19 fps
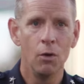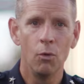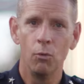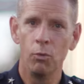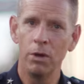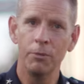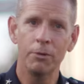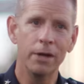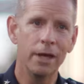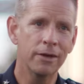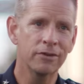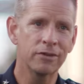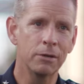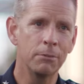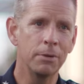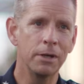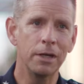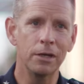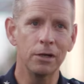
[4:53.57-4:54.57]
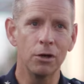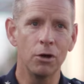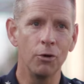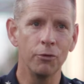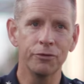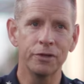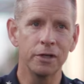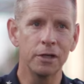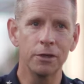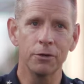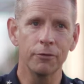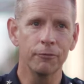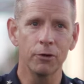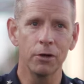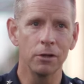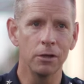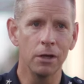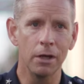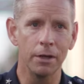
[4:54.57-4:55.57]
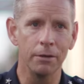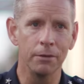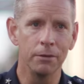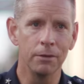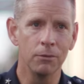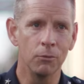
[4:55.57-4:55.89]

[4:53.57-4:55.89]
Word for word: we would ask somebody to host it in their front lawn.